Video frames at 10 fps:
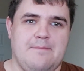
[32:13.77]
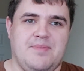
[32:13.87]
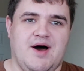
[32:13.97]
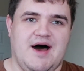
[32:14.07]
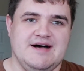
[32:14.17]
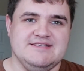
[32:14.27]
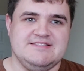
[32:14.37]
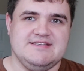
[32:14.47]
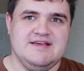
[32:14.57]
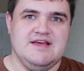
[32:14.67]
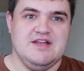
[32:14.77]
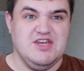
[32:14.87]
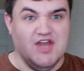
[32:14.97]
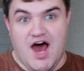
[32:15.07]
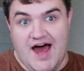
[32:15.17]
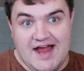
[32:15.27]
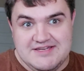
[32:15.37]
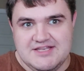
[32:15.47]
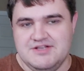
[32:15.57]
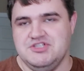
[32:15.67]
pause,
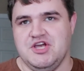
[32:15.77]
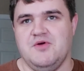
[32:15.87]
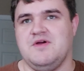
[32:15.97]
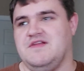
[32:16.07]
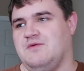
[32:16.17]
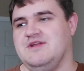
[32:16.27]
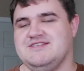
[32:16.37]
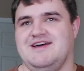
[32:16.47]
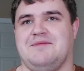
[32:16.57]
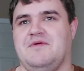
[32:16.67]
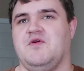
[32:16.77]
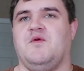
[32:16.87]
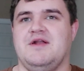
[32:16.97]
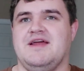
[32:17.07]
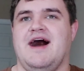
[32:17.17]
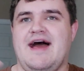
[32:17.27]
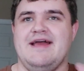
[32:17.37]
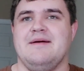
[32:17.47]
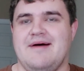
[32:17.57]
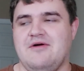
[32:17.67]
not joke, like when he's talking about the one guy
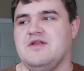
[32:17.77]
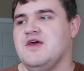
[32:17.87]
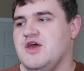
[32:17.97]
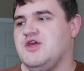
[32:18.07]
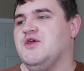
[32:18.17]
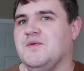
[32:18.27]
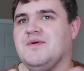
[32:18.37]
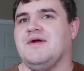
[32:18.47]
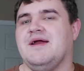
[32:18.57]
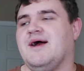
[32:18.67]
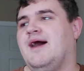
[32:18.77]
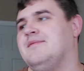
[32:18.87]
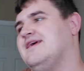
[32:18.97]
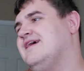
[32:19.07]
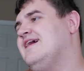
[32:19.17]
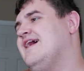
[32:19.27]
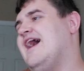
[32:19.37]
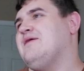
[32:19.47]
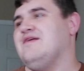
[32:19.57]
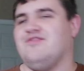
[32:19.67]
about humor and comedy,
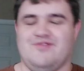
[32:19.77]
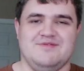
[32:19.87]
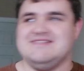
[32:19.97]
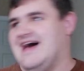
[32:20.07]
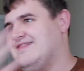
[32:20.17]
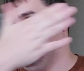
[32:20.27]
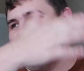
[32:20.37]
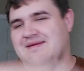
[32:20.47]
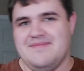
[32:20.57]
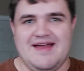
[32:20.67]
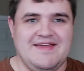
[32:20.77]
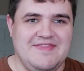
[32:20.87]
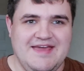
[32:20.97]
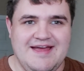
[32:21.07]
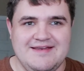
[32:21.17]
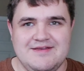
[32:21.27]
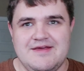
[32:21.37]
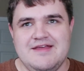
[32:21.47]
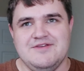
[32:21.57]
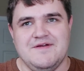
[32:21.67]
how he throws that line in back at the end
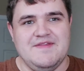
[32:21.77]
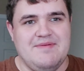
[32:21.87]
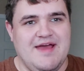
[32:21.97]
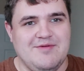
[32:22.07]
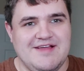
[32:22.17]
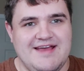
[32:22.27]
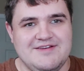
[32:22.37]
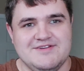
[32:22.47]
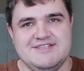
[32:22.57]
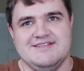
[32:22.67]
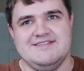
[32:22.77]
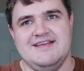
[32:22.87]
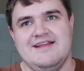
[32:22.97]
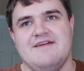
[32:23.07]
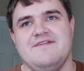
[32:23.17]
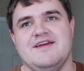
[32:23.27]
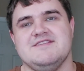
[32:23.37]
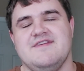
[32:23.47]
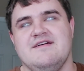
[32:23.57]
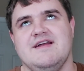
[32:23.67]
during the Pamela Anderson scene. I think
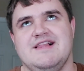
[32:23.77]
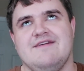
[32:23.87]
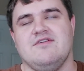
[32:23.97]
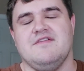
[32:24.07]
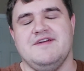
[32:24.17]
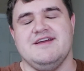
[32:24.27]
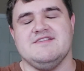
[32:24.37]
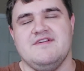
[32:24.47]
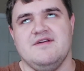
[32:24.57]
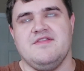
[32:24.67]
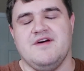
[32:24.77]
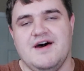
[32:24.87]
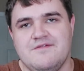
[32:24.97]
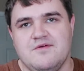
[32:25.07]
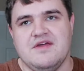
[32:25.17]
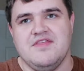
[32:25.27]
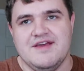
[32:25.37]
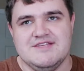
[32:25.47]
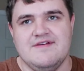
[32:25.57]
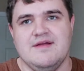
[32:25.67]
it's very clever. I think it's very thoughtful. I
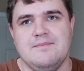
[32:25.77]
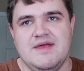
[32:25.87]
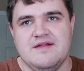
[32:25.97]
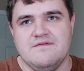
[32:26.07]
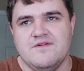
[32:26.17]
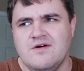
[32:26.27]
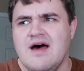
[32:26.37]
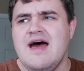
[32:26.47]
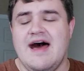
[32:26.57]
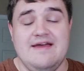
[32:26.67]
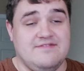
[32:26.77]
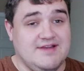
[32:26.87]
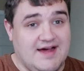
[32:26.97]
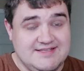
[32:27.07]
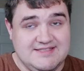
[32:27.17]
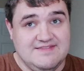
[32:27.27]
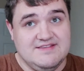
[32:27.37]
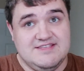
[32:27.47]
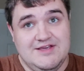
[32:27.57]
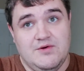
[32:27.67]
think it's very meaningful. I have not seen the
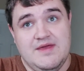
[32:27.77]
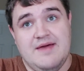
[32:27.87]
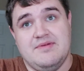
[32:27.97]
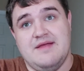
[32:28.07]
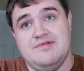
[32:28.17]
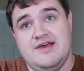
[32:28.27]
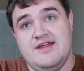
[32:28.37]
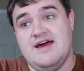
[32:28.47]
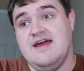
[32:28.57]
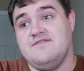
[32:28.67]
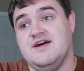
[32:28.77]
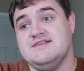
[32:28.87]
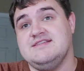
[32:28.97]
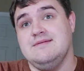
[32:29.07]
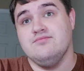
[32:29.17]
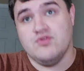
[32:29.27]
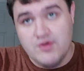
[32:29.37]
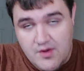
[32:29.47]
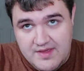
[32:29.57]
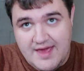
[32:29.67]
sequel yet, but I plan on it. I have not seen
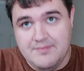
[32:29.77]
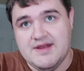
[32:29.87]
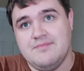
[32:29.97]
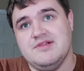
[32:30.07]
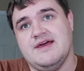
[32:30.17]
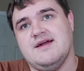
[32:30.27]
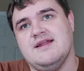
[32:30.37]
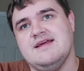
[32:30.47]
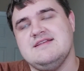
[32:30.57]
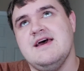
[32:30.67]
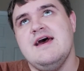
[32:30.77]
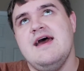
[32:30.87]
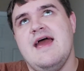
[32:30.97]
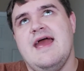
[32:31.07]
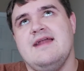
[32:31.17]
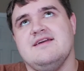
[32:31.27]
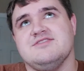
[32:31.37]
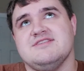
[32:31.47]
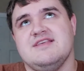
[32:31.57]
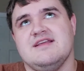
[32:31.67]
Bruno yet, but I plan on it. And I
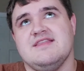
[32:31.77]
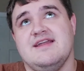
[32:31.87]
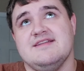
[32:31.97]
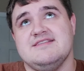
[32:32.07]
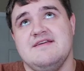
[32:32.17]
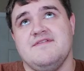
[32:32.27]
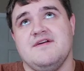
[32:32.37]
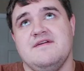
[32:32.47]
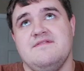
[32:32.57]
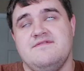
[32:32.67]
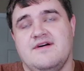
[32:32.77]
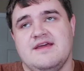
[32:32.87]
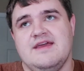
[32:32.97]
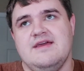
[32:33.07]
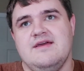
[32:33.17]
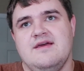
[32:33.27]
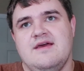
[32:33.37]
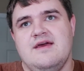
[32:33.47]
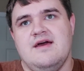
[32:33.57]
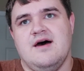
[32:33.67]
just think that it's a very funny,
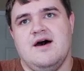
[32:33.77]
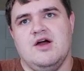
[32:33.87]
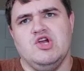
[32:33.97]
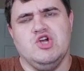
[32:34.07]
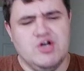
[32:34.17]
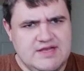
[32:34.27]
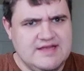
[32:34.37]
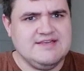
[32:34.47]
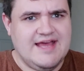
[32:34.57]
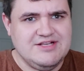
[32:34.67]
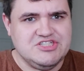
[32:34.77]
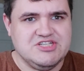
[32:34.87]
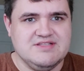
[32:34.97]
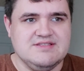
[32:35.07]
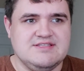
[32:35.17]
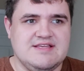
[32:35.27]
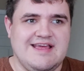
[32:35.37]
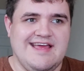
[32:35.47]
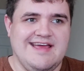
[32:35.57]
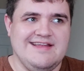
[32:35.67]
good intentions
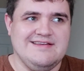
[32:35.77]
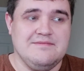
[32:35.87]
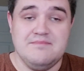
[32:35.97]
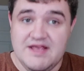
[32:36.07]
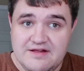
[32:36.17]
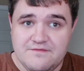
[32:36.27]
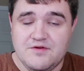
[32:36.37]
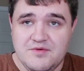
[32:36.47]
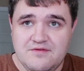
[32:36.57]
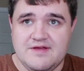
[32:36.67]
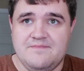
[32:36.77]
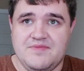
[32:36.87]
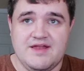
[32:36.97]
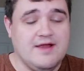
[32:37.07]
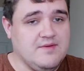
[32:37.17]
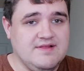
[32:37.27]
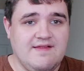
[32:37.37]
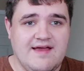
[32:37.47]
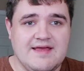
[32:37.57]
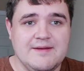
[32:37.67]
and meaningful movie, and I really
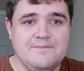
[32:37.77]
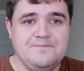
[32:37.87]
like it.